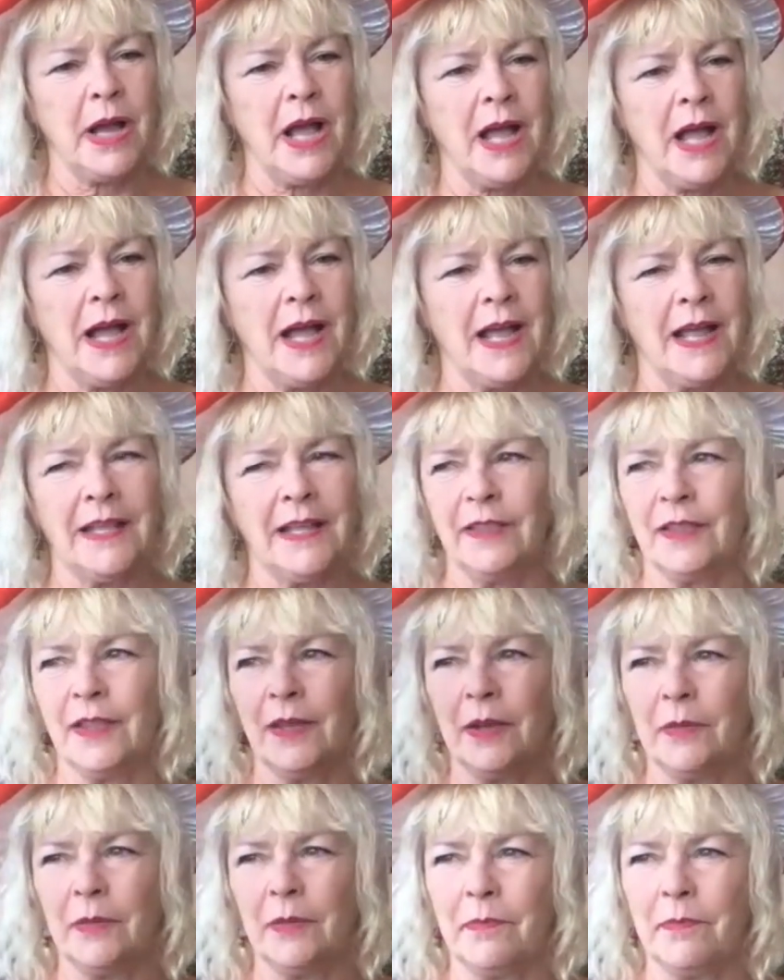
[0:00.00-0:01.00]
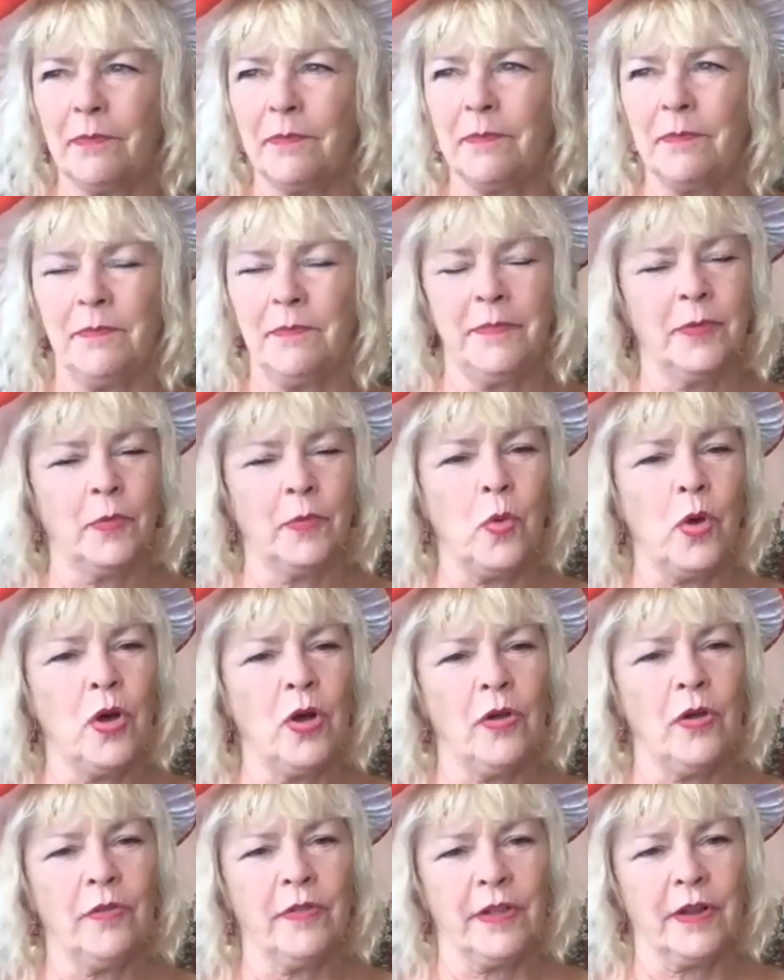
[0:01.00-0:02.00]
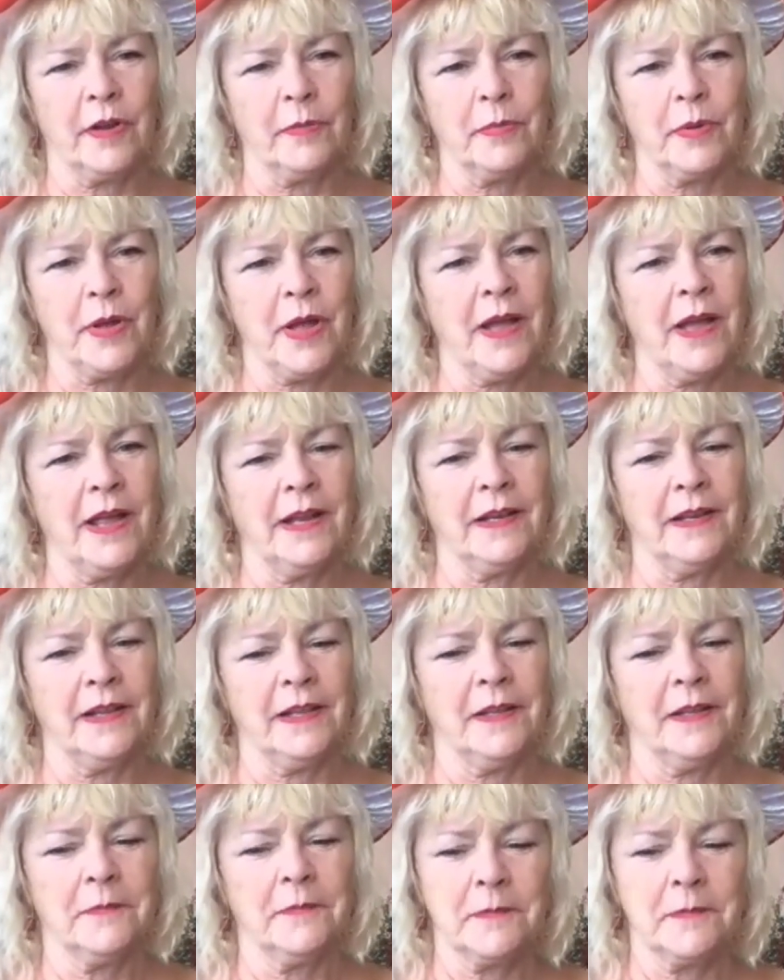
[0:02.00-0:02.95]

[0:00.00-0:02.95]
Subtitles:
behind the wall there, behind